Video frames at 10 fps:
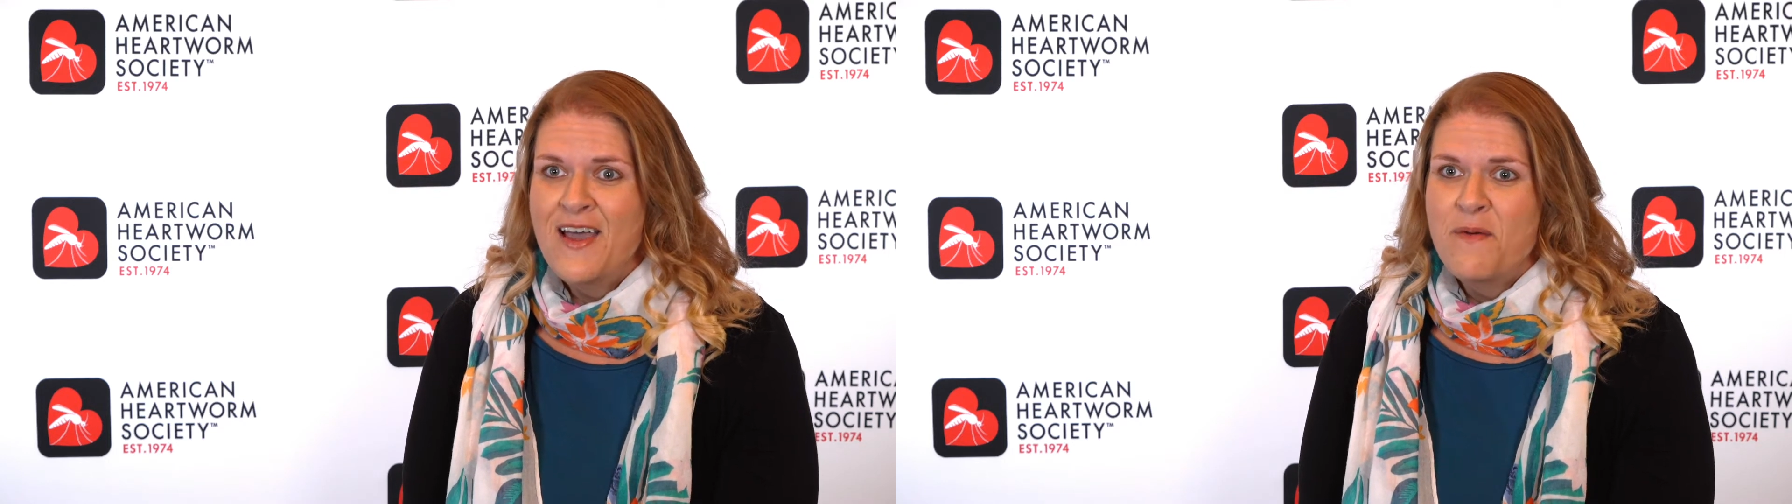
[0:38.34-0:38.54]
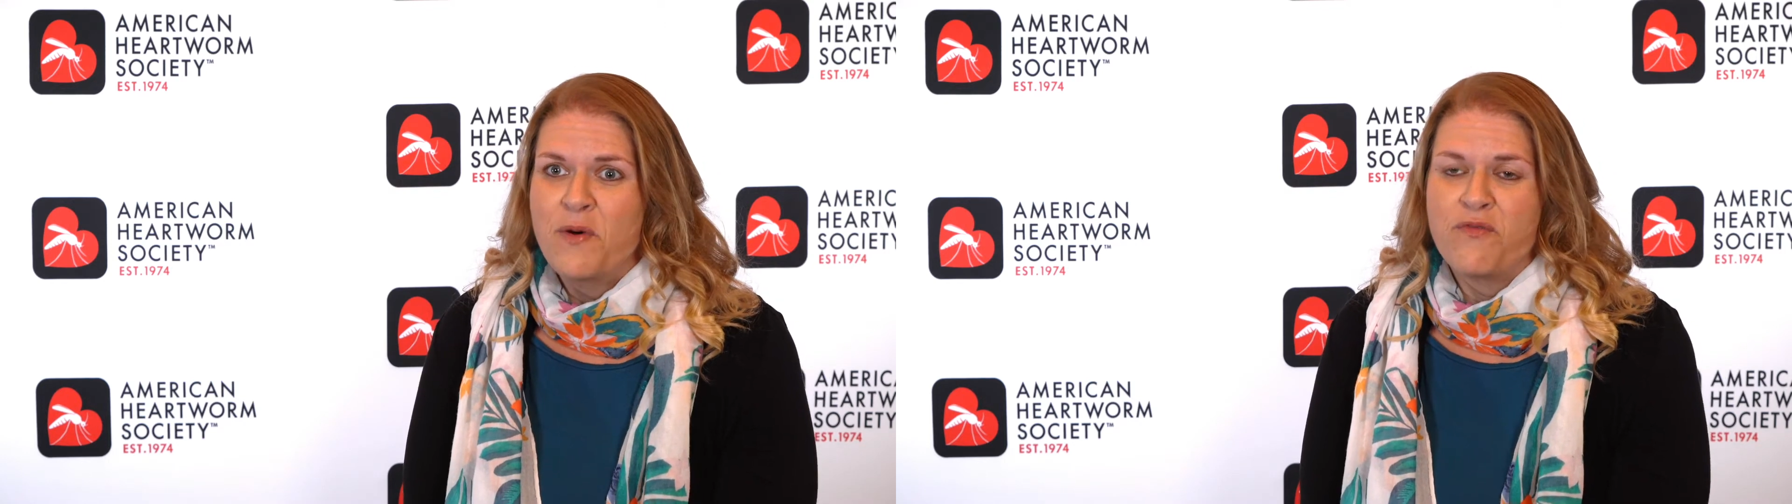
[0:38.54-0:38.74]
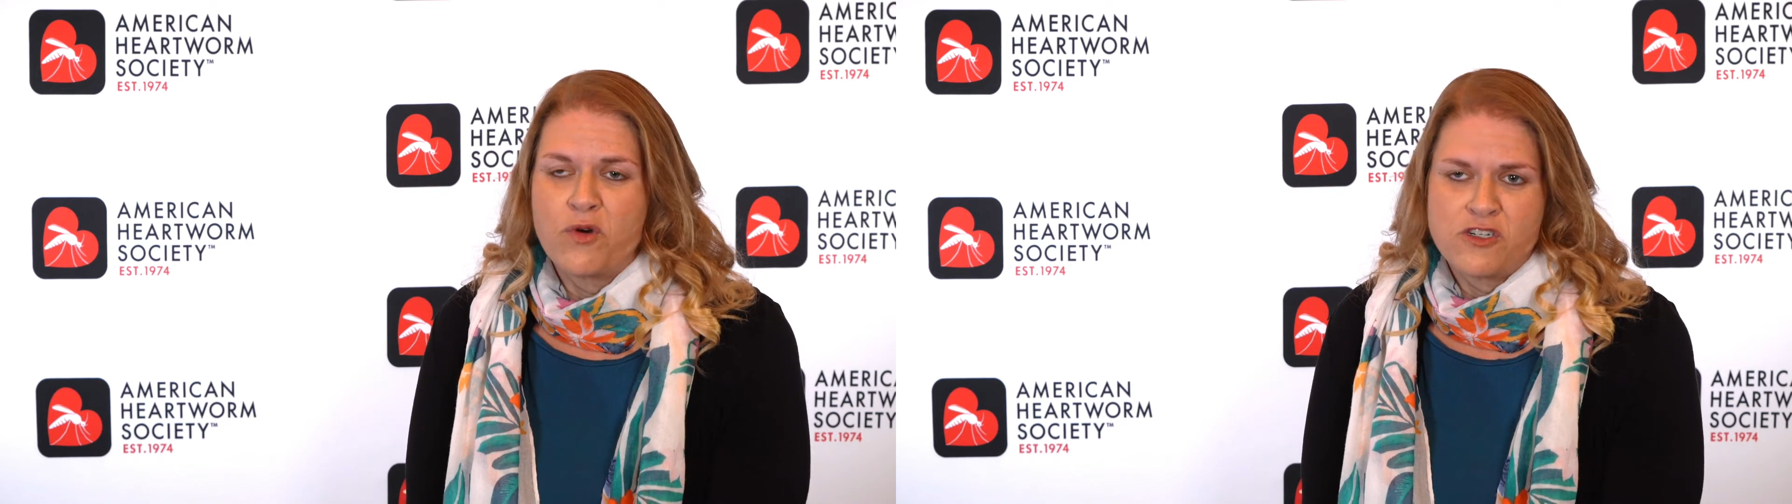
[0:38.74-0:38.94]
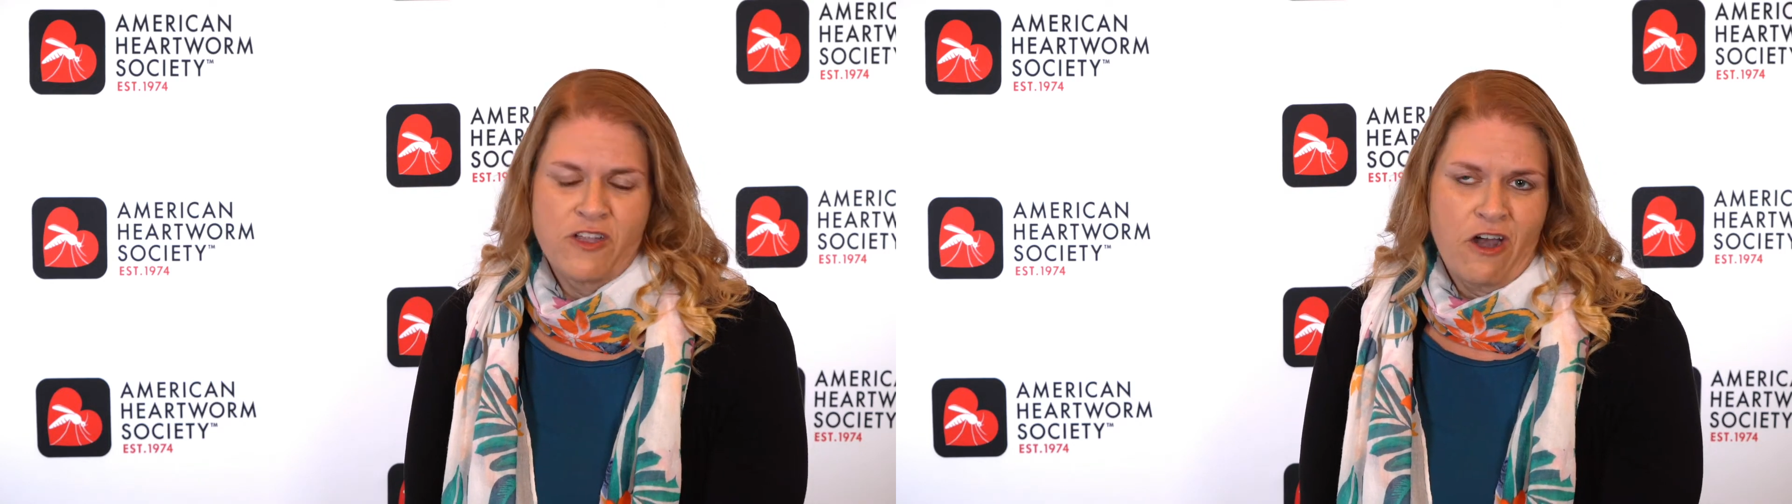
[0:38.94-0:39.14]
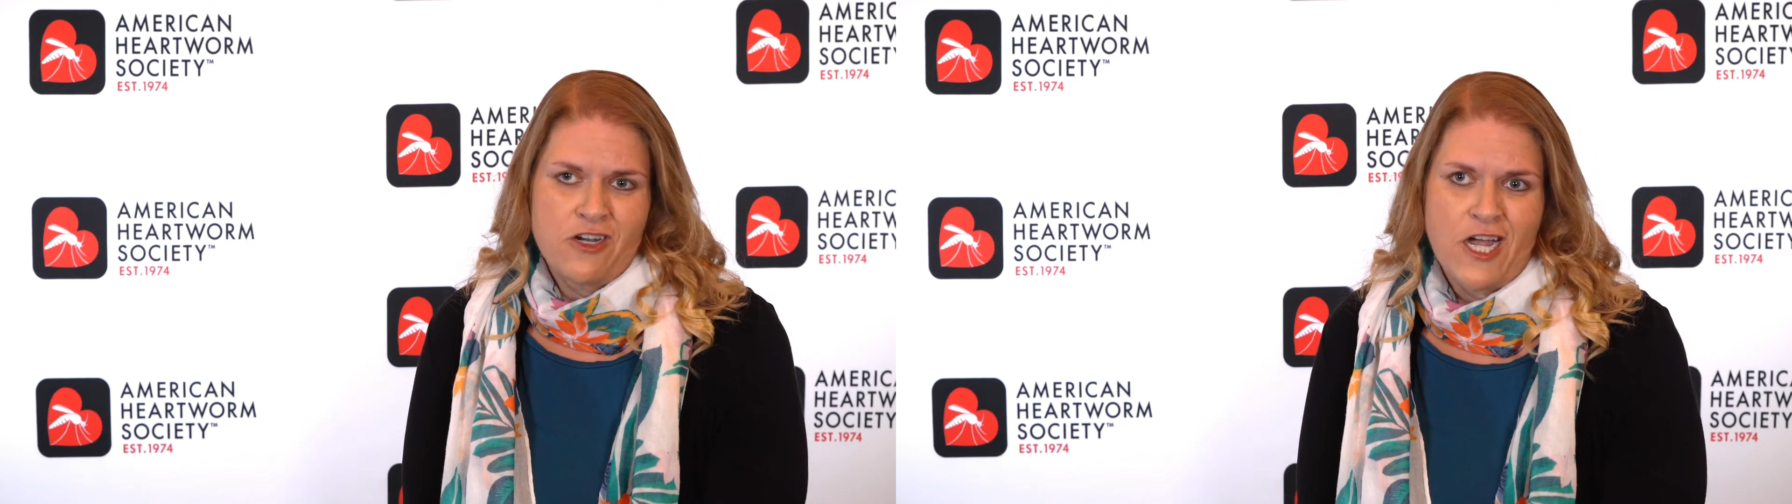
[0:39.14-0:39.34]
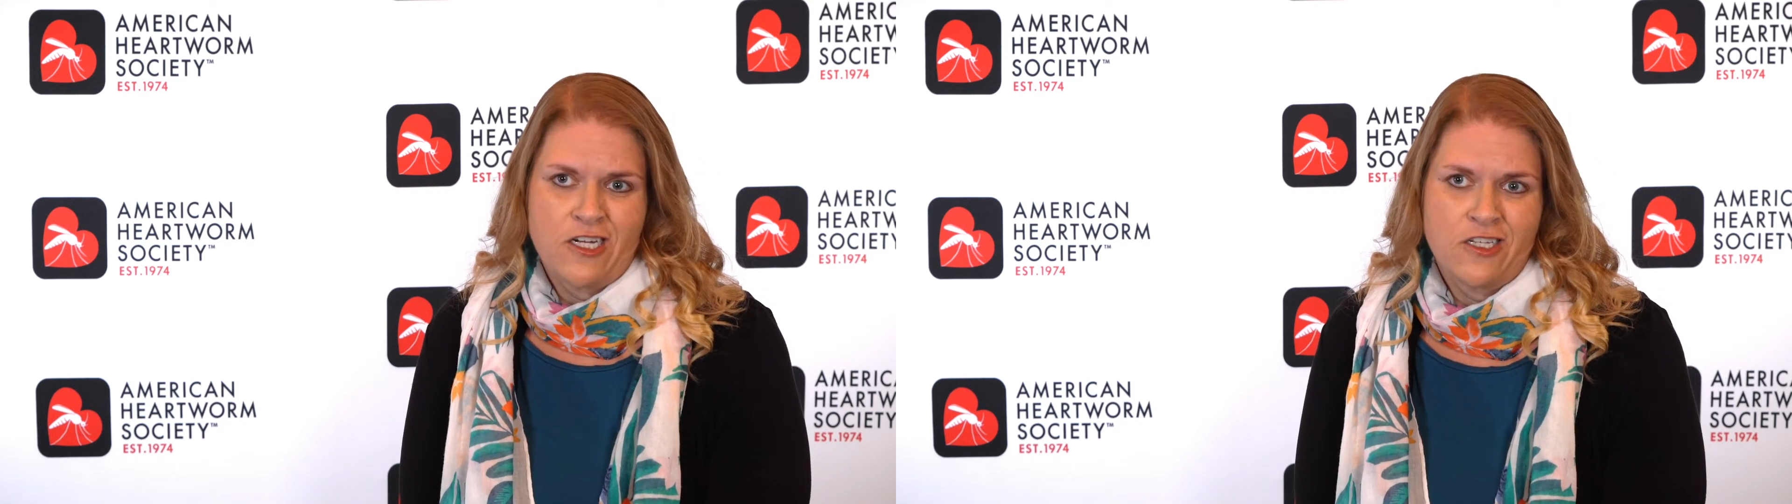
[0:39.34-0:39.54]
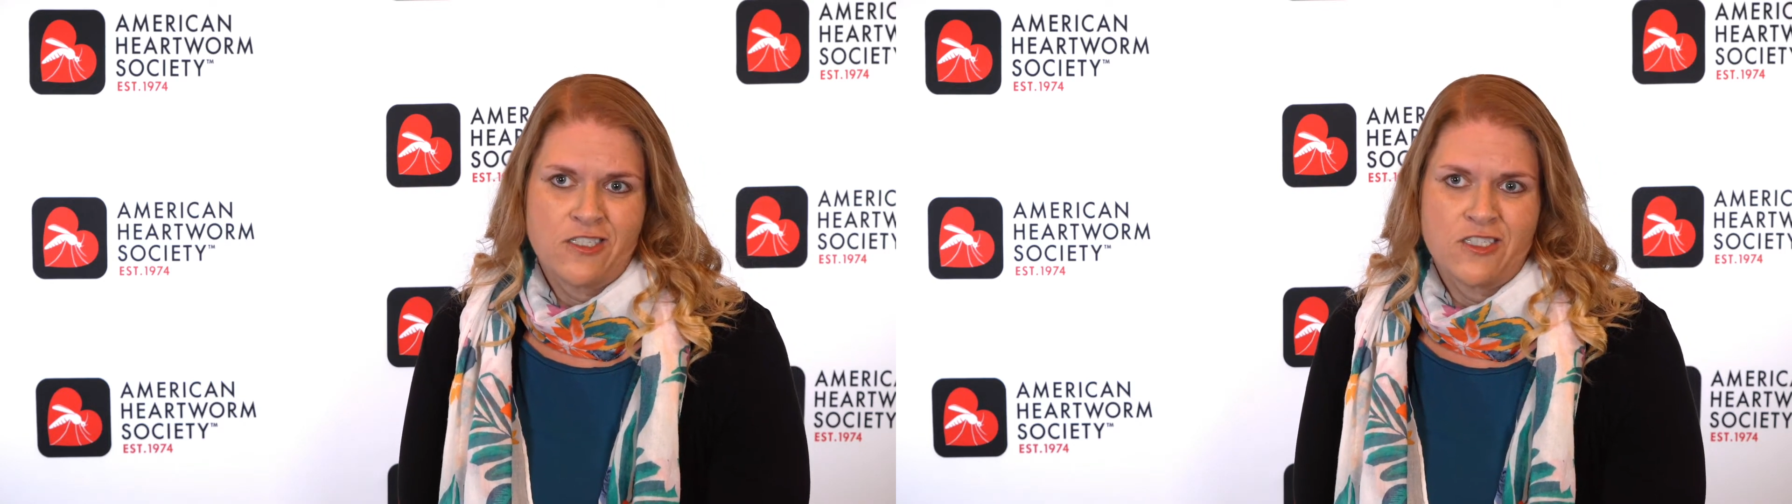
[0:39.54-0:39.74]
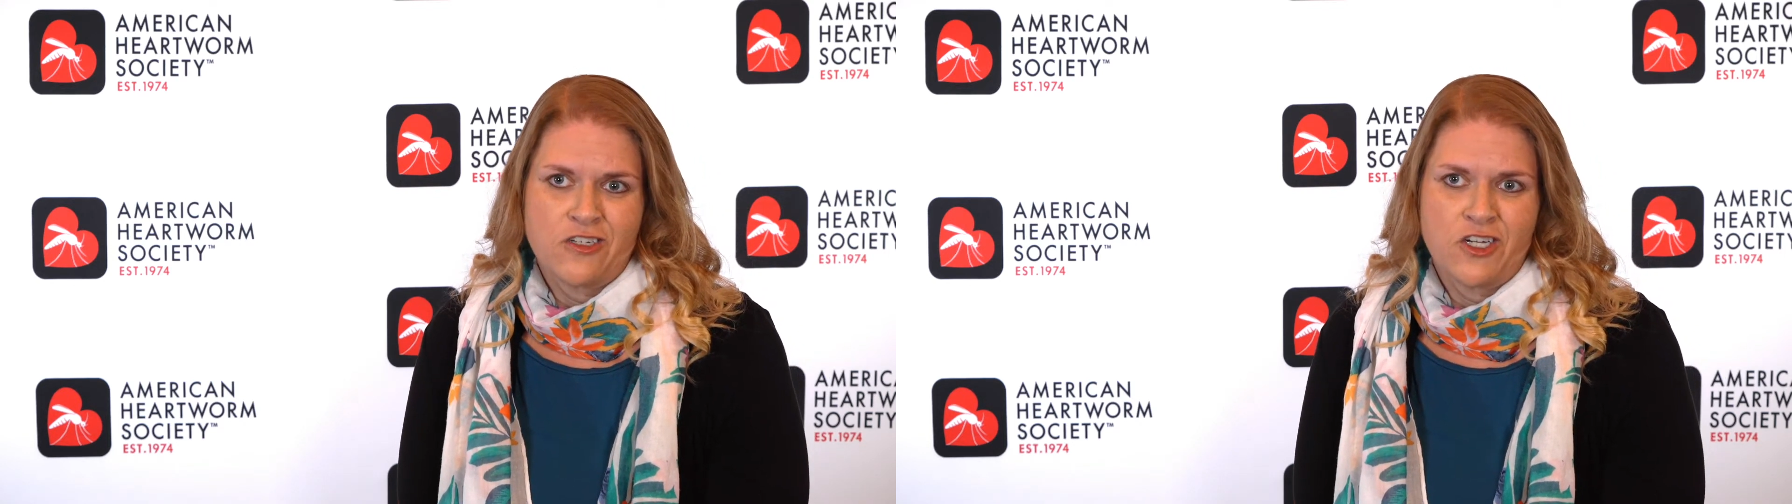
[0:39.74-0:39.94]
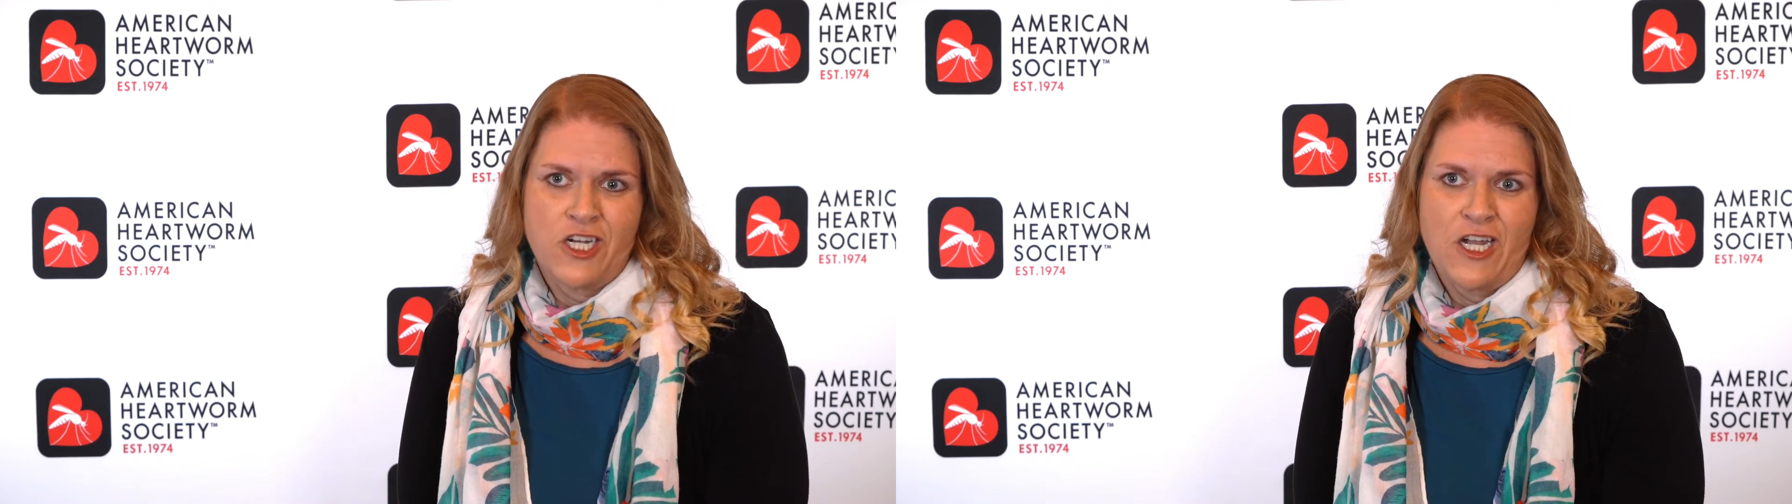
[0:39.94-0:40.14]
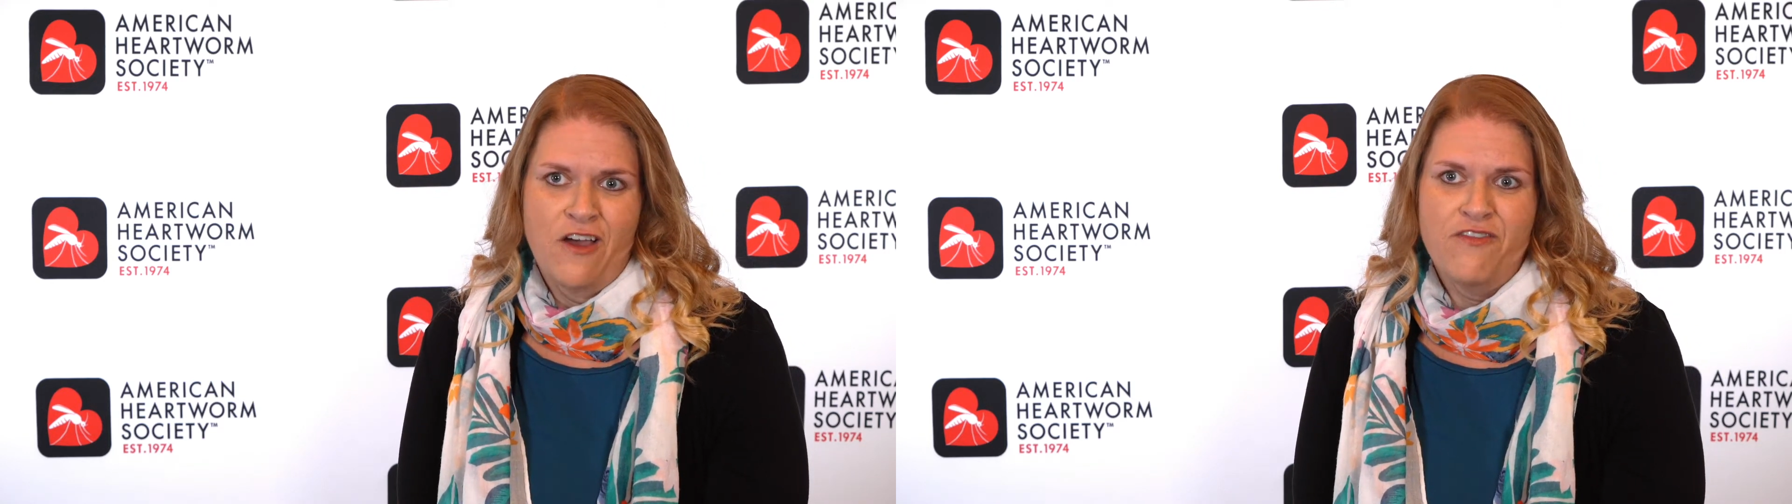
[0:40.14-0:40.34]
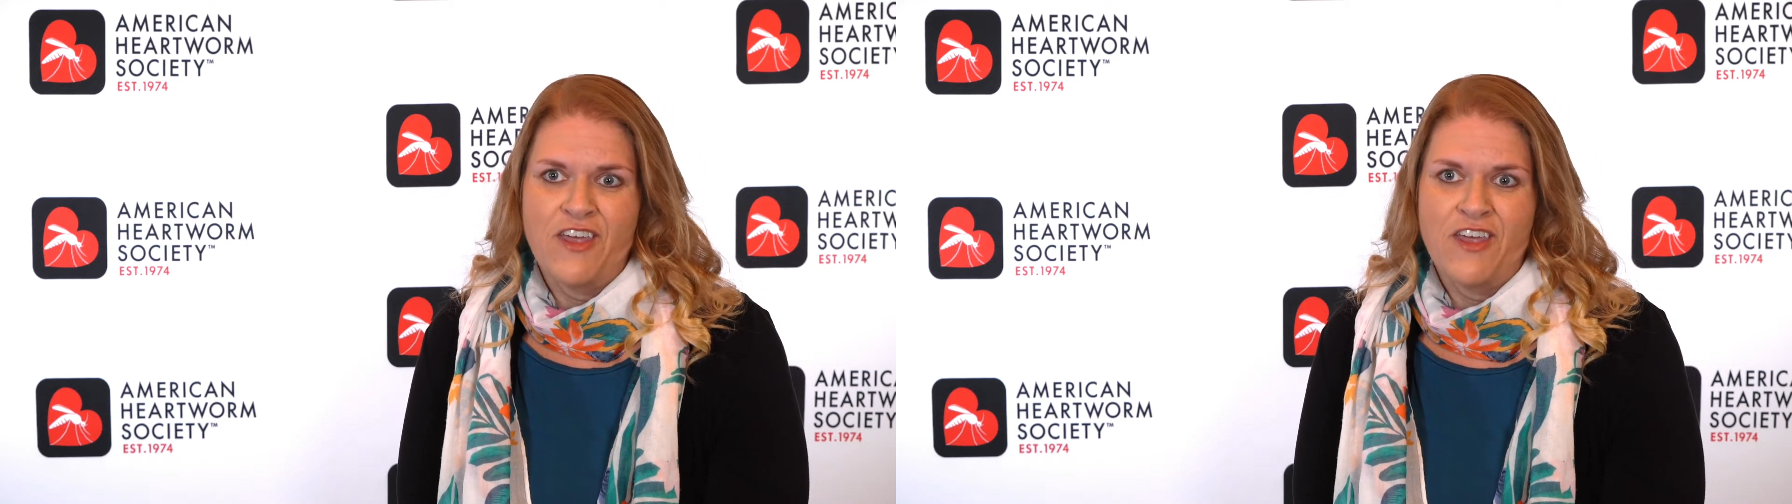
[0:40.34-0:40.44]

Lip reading: But fortunately, our diagnostics are good enough